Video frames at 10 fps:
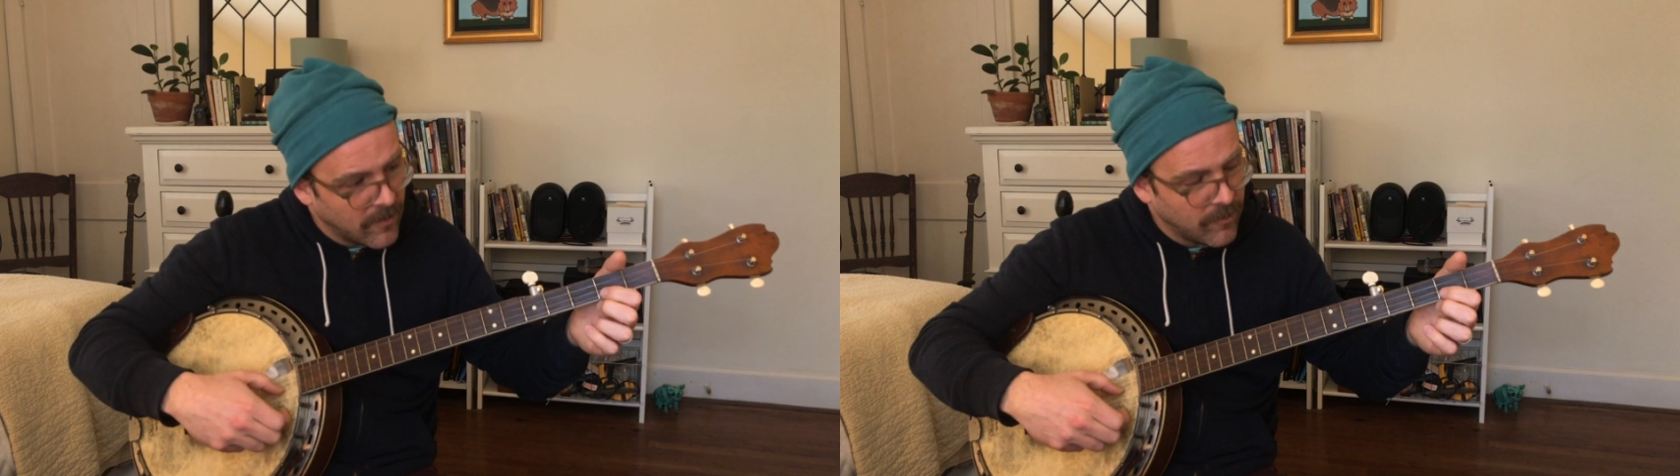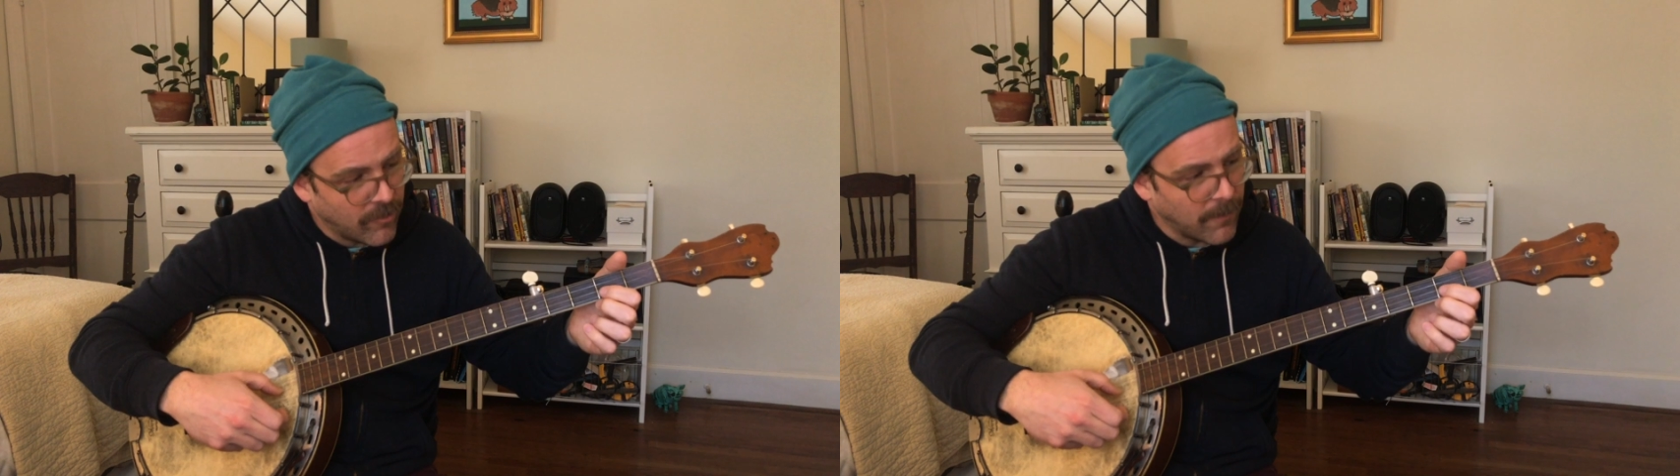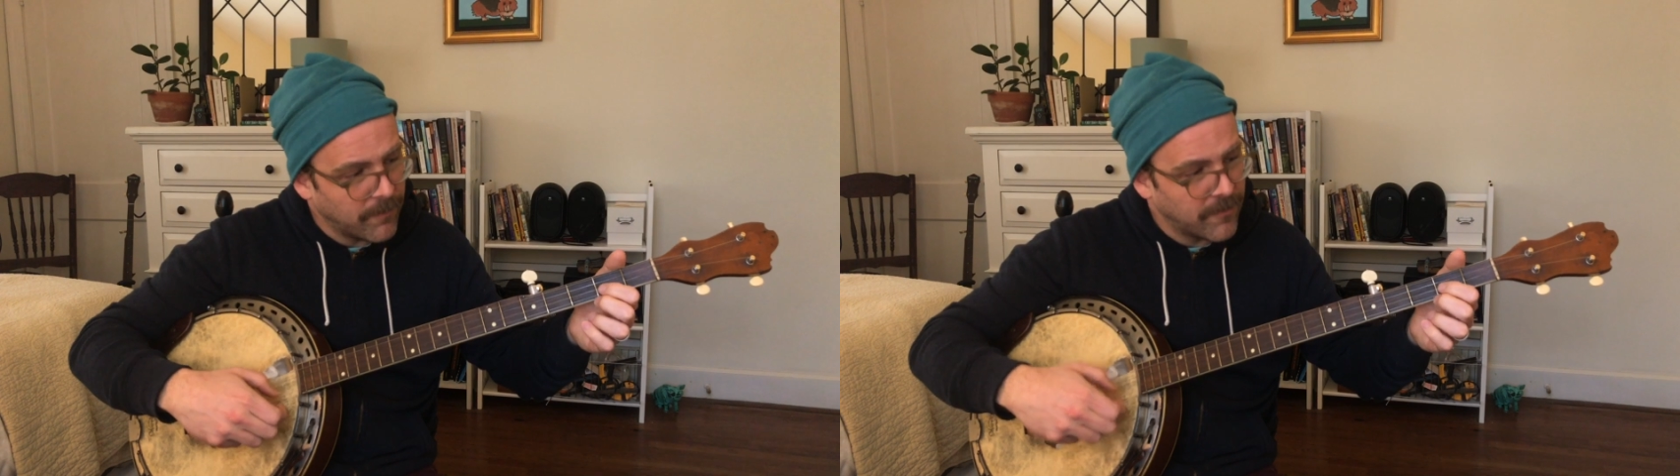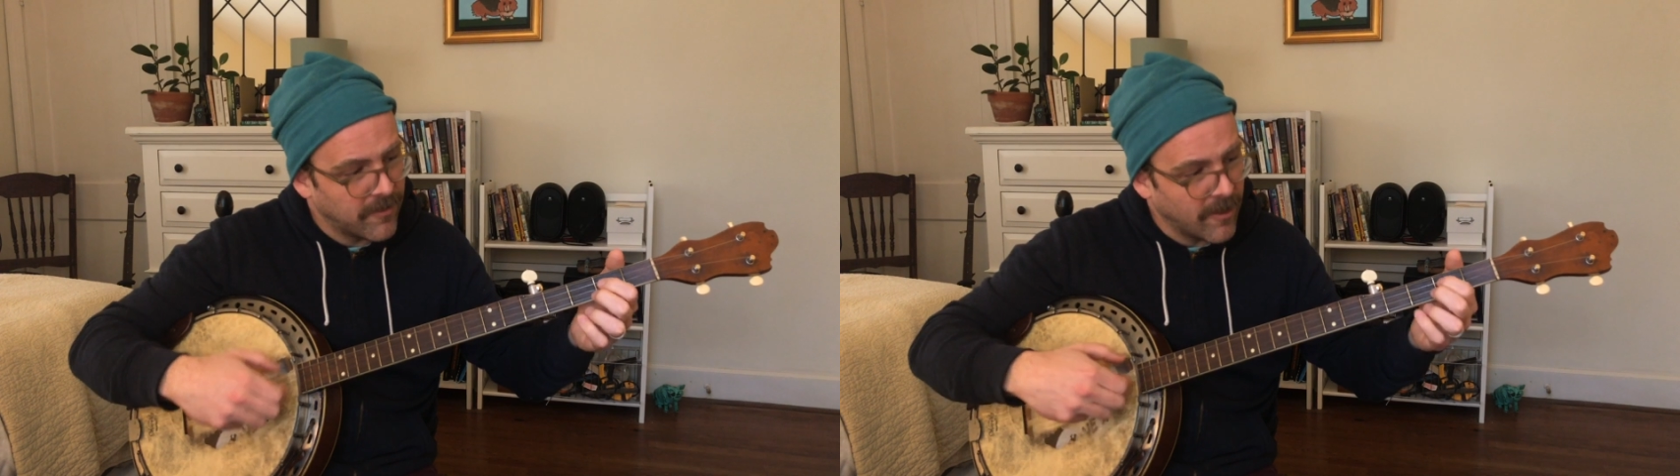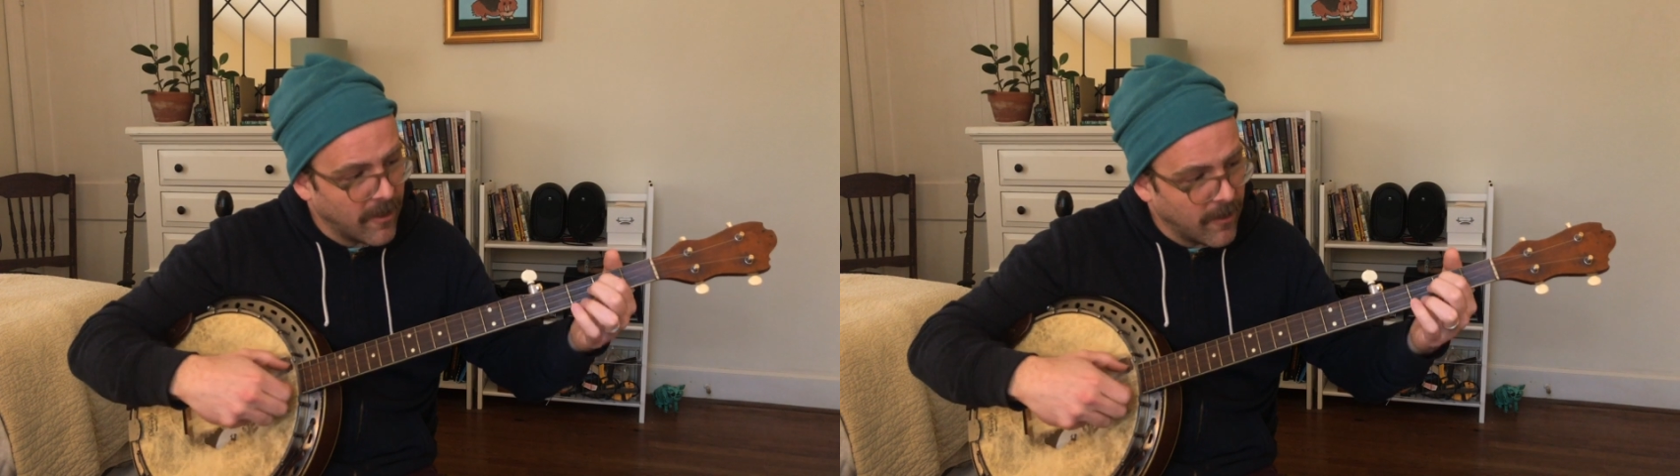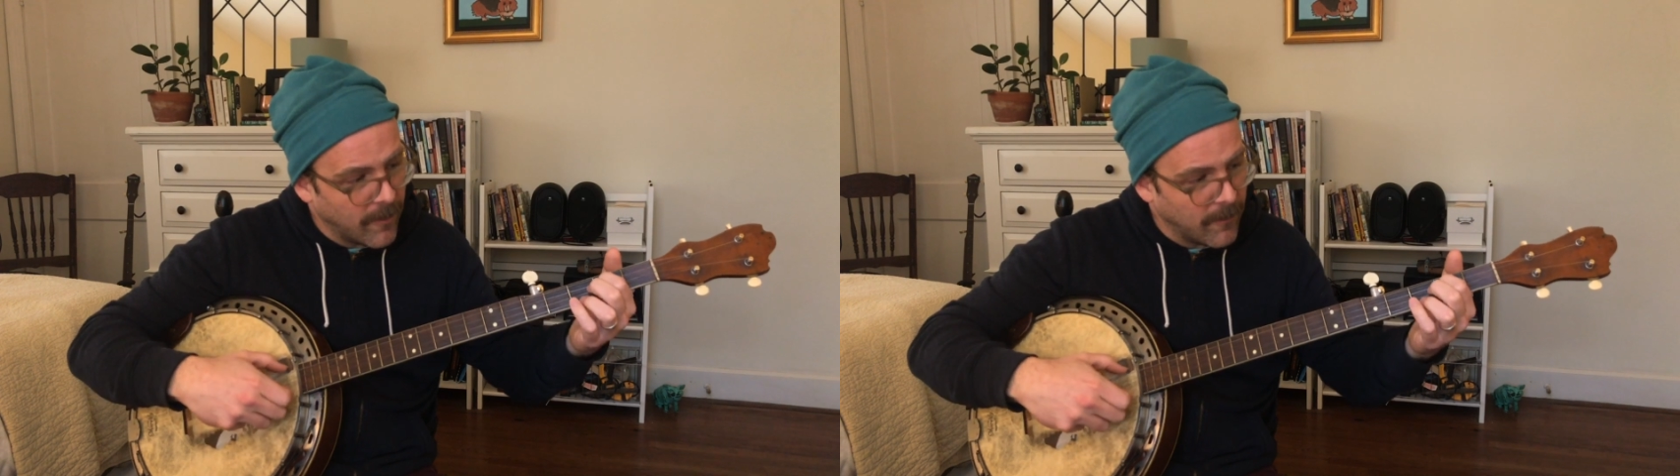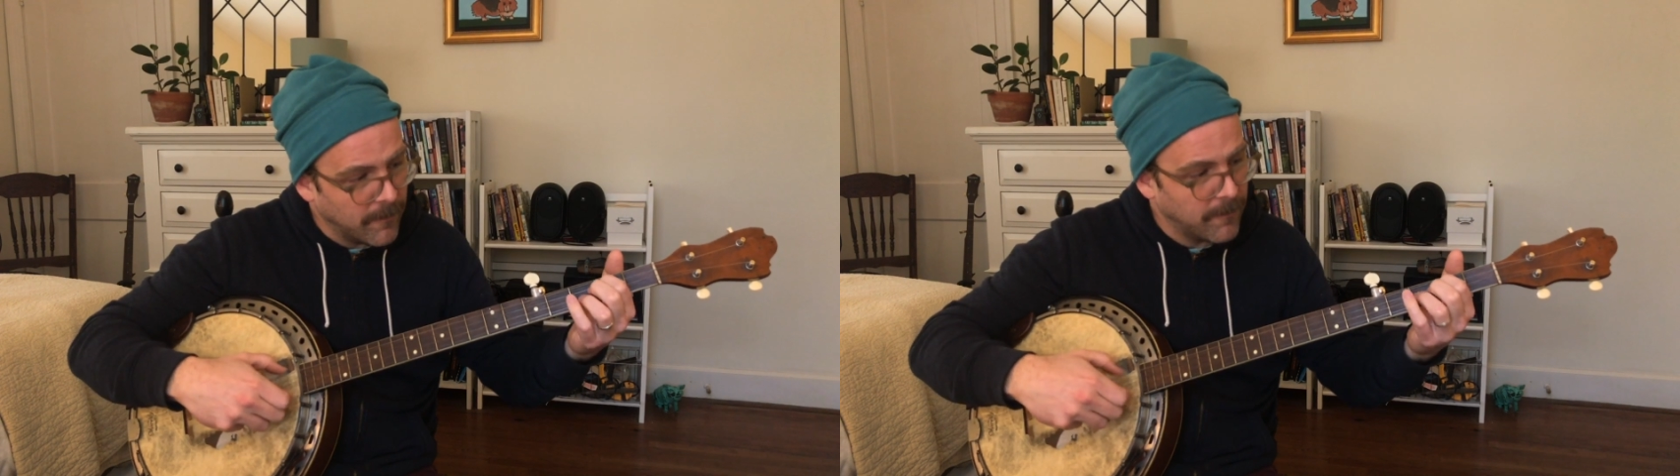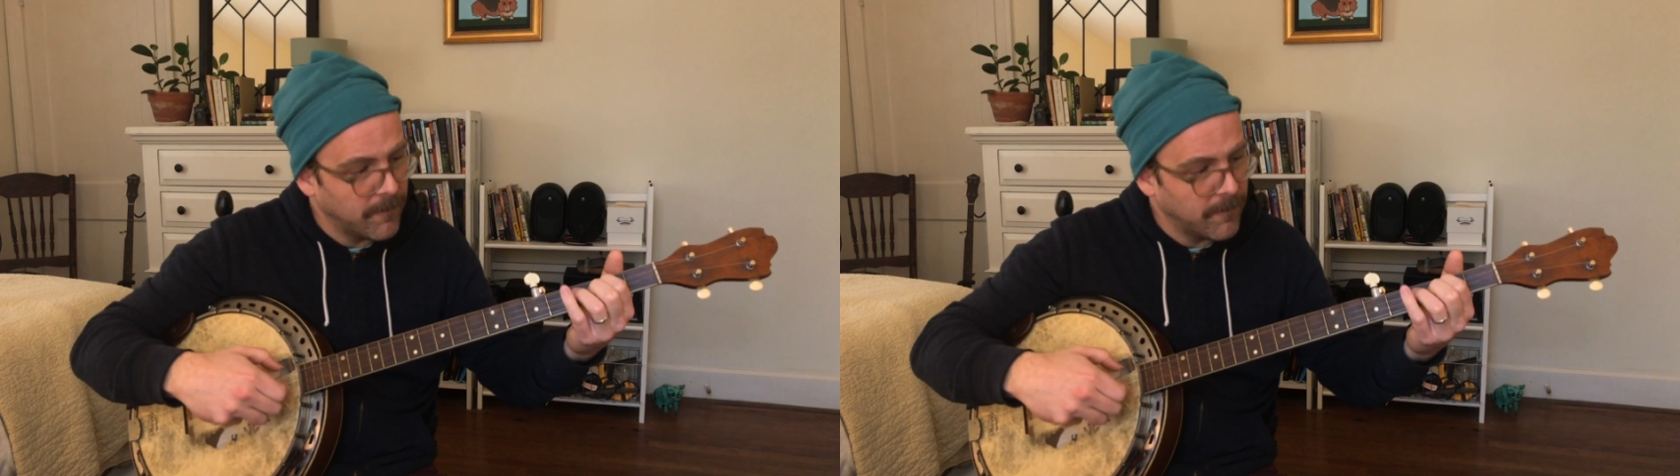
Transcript: drop thumb,